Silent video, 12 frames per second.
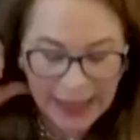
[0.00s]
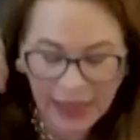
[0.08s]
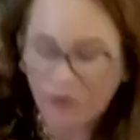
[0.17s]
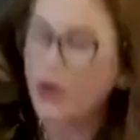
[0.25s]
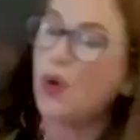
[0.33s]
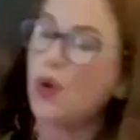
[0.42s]

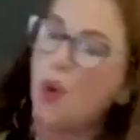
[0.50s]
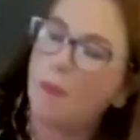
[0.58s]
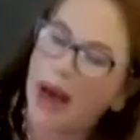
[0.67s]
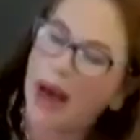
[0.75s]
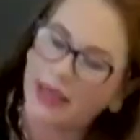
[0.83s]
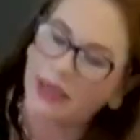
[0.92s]
If we go
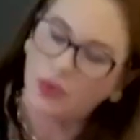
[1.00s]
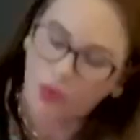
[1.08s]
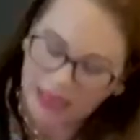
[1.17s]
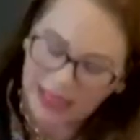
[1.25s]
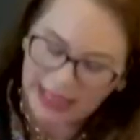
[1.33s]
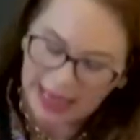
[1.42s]
back to
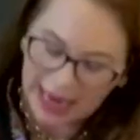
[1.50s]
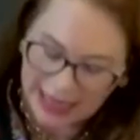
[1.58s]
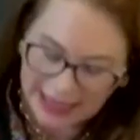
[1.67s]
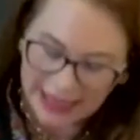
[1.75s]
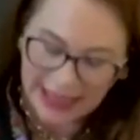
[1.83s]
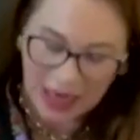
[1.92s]
the
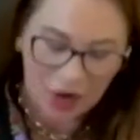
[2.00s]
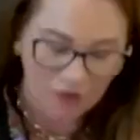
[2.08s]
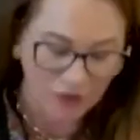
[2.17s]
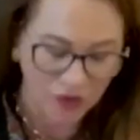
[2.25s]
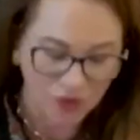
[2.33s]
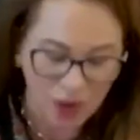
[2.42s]
idea of
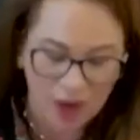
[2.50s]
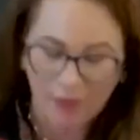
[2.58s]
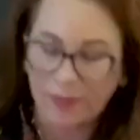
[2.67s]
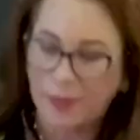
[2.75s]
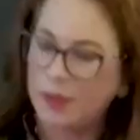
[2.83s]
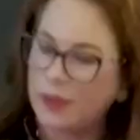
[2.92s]
a
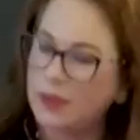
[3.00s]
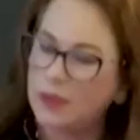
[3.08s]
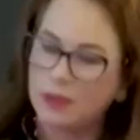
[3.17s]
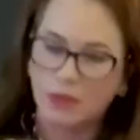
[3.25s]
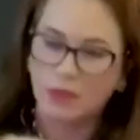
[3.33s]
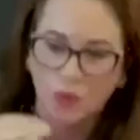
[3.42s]

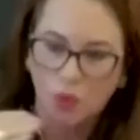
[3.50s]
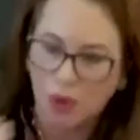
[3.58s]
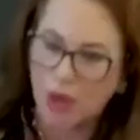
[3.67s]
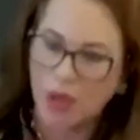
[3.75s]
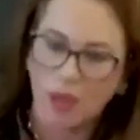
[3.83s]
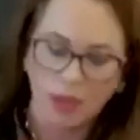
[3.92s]
troubled
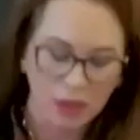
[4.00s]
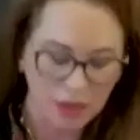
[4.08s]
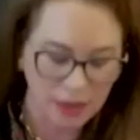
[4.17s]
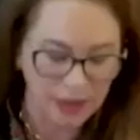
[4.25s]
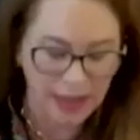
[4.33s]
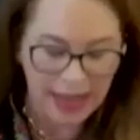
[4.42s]

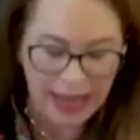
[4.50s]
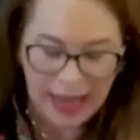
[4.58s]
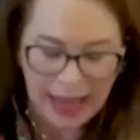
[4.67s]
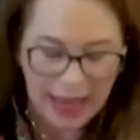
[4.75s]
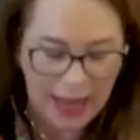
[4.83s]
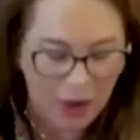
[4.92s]
world,
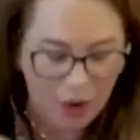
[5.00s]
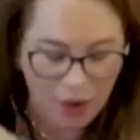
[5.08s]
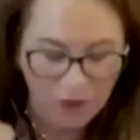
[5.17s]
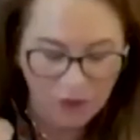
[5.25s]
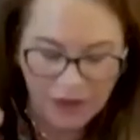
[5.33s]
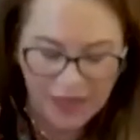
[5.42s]

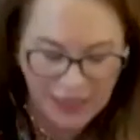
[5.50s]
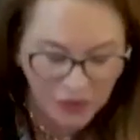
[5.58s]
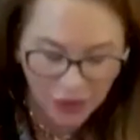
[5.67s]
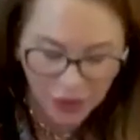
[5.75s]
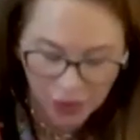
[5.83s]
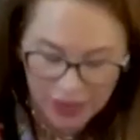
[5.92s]
of
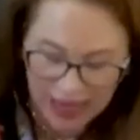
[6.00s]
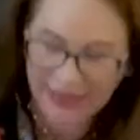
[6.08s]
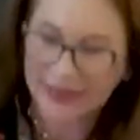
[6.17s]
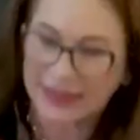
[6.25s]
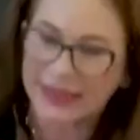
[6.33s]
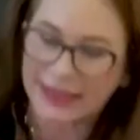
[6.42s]

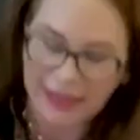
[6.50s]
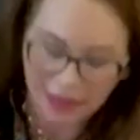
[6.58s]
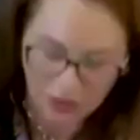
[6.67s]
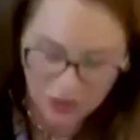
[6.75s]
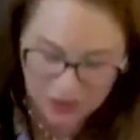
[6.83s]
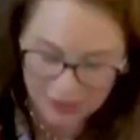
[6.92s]
interconnected,
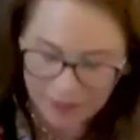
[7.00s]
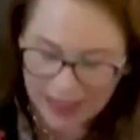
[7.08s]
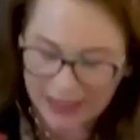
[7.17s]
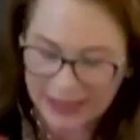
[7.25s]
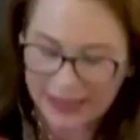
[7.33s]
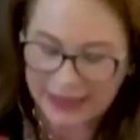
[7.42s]

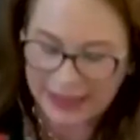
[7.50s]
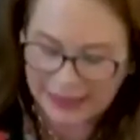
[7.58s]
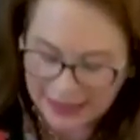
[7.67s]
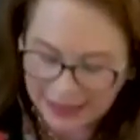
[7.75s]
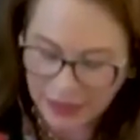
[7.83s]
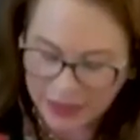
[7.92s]
interdependent, and
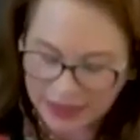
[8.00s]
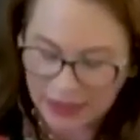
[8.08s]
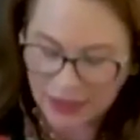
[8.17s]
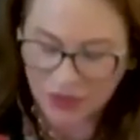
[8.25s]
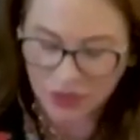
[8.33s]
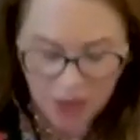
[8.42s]

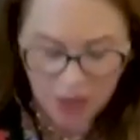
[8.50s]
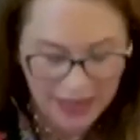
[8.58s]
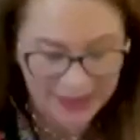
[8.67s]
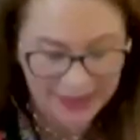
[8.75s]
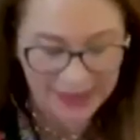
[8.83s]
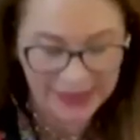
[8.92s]
simultaneous
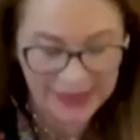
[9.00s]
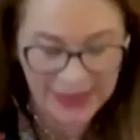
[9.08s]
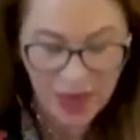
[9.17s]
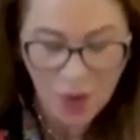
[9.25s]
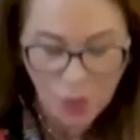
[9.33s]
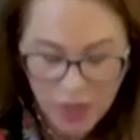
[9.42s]
crises,
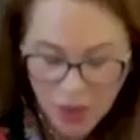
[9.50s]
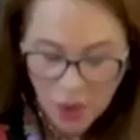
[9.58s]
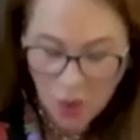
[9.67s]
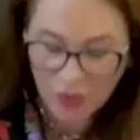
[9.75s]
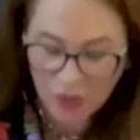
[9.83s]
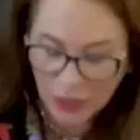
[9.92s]
we
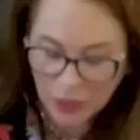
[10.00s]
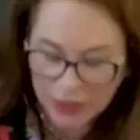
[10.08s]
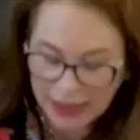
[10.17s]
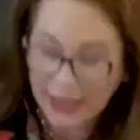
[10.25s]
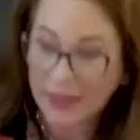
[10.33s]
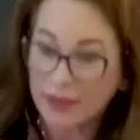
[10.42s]
know that we
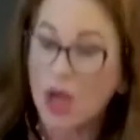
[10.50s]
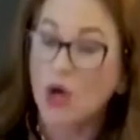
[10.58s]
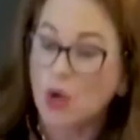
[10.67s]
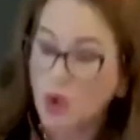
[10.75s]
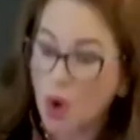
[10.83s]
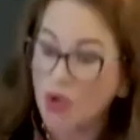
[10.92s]
need
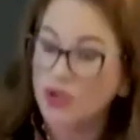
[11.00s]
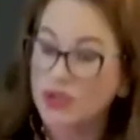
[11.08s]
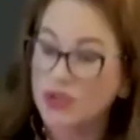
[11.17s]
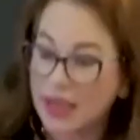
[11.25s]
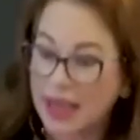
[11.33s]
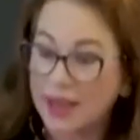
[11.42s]

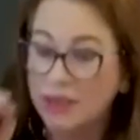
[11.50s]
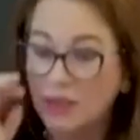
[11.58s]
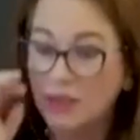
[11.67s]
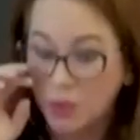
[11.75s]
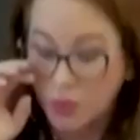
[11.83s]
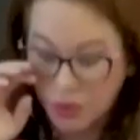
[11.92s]
cross-scale
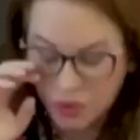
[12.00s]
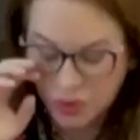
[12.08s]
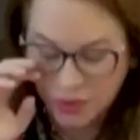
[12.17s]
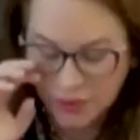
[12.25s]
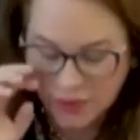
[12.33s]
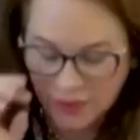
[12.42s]

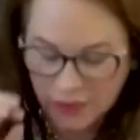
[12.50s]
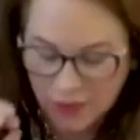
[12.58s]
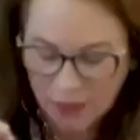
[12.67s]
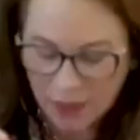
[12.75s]
solutions.